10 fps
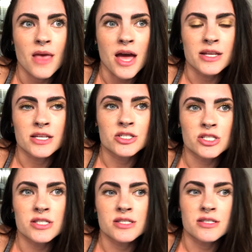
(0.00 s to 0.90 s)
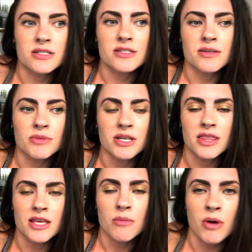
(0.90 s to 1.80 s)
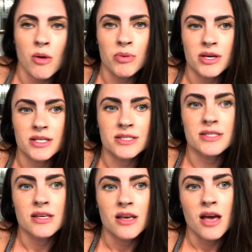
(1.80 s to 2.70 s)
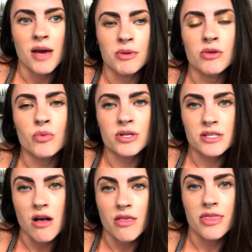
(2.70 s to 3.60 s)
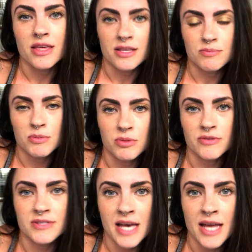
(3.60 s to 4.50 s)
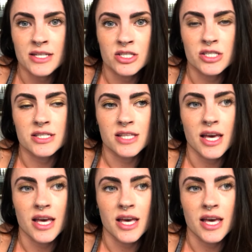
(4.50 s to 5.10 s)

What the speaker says: it's just something to think about, because I mean, the worst thing that people have said is just